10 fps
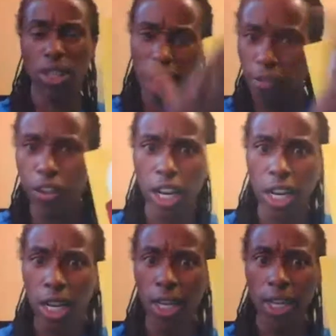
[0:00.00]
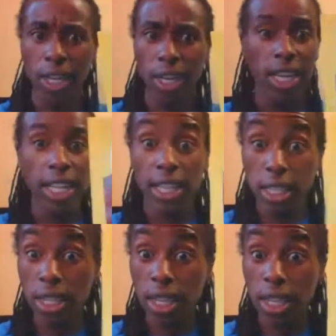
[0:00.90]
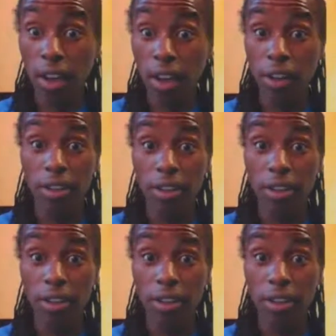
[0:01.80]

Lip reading: the cover. This is the cover.